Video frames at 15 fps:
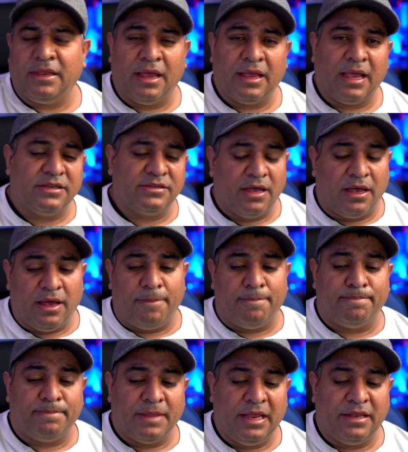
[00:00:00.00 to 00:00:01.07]
I guess
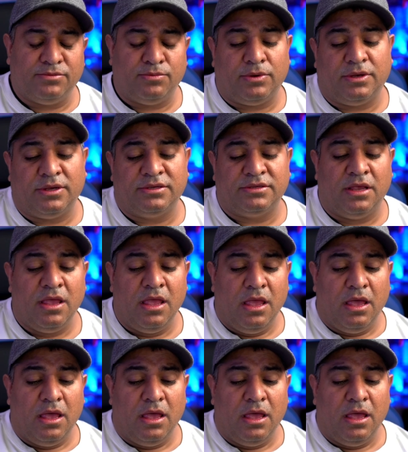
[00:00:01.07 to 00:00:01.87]
um, it was